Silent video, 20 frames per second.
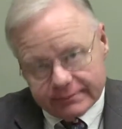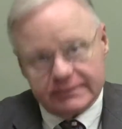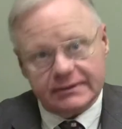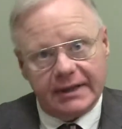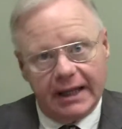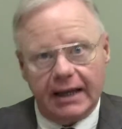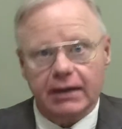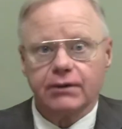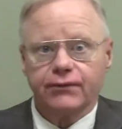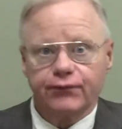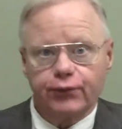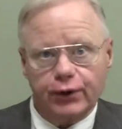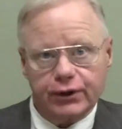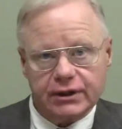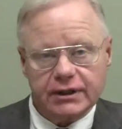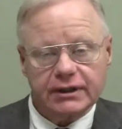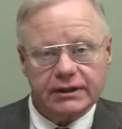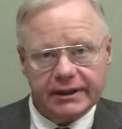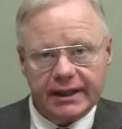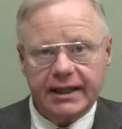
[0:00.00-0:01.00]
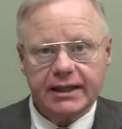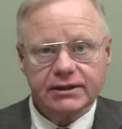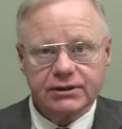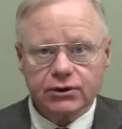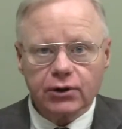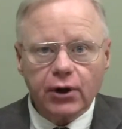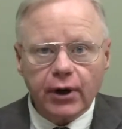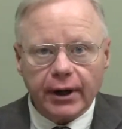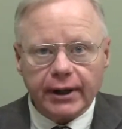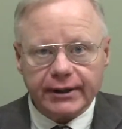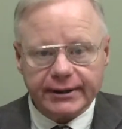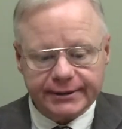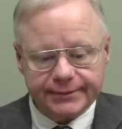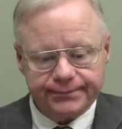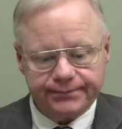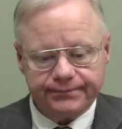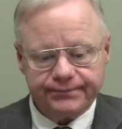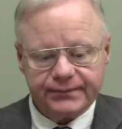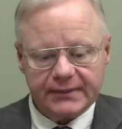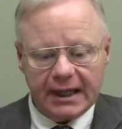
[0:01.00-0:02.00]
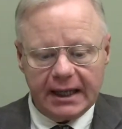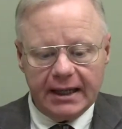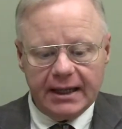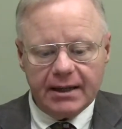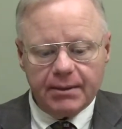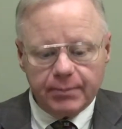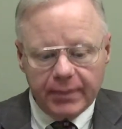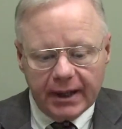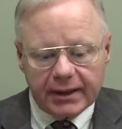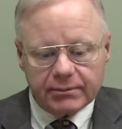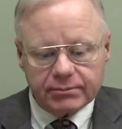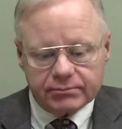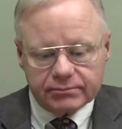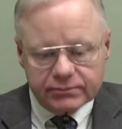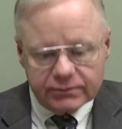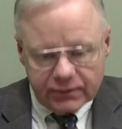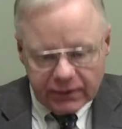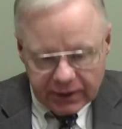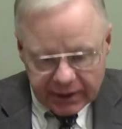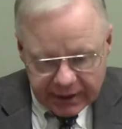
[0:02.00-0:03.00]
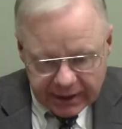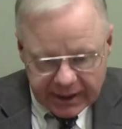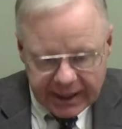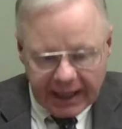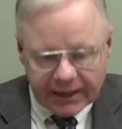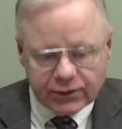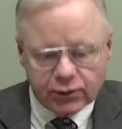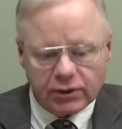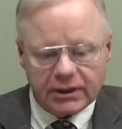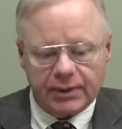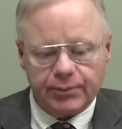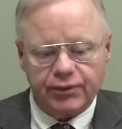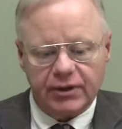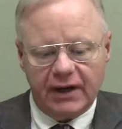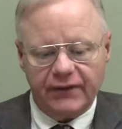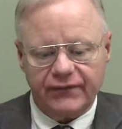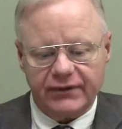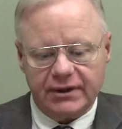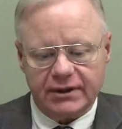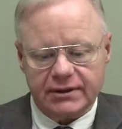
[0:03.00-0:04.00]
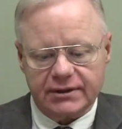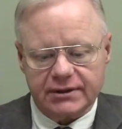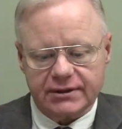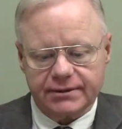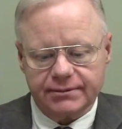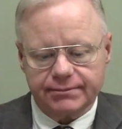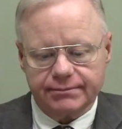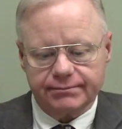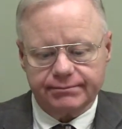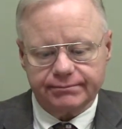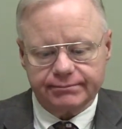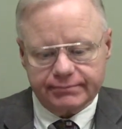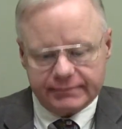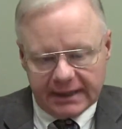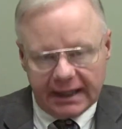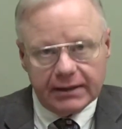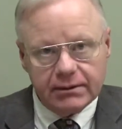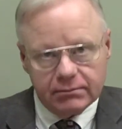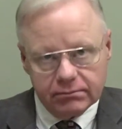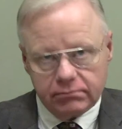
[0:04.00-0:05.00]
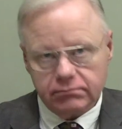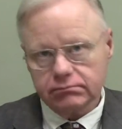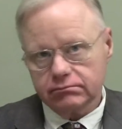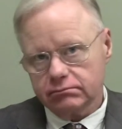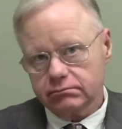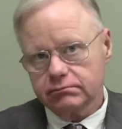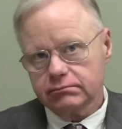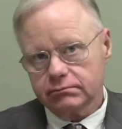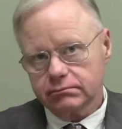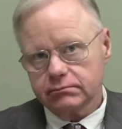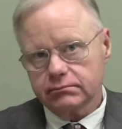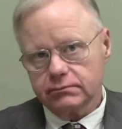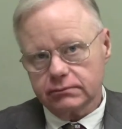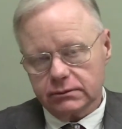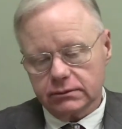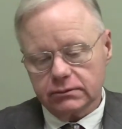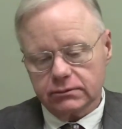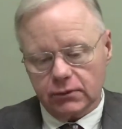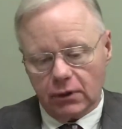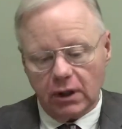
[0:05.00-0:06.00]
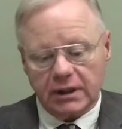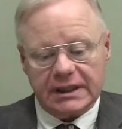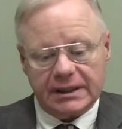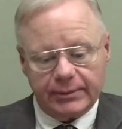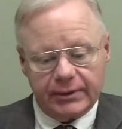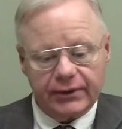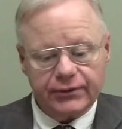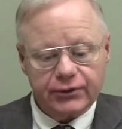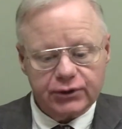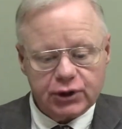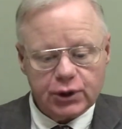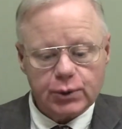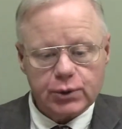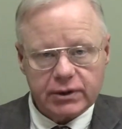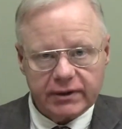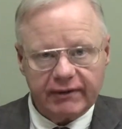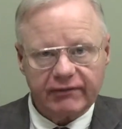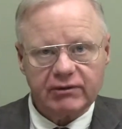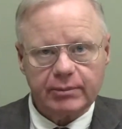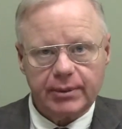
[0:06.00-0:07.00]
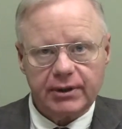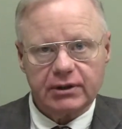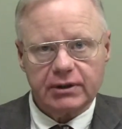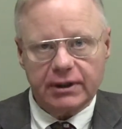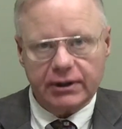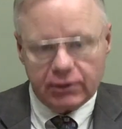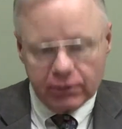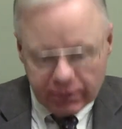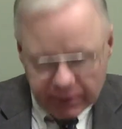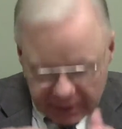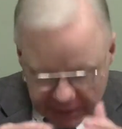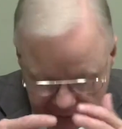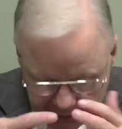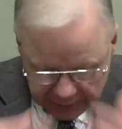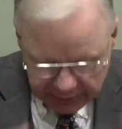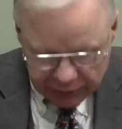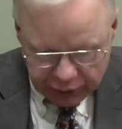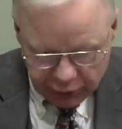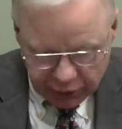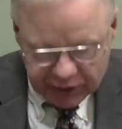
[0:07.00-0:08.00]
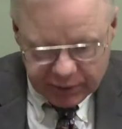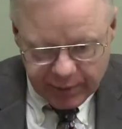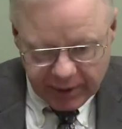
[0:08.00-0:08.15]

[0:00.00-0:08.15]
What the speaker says: God unfortunately has talked. But God's holy providence, and Holy Mother Church would have to be, the church